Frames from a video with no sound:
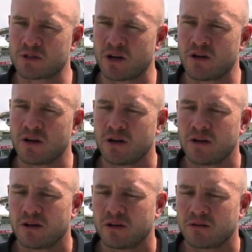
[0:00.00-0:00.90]
So
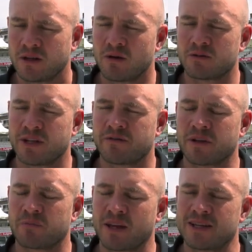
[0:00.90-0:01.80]
yeah, it was
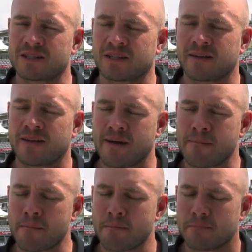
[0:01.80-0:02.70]
definitely pleasing and
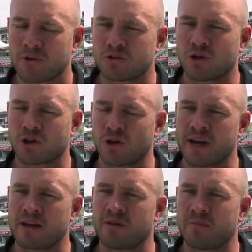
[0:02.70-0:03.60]
um, took a lot
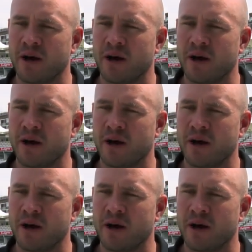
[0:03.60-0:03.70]
out of it.